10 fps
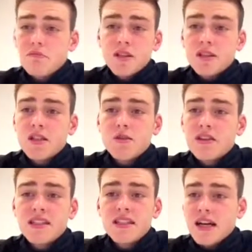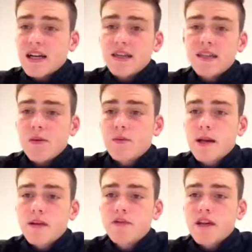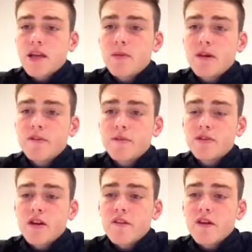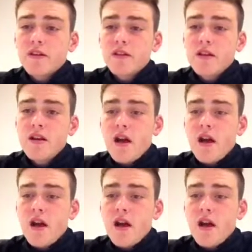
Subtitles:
is still exactly the same as playing on sand apart from the surface.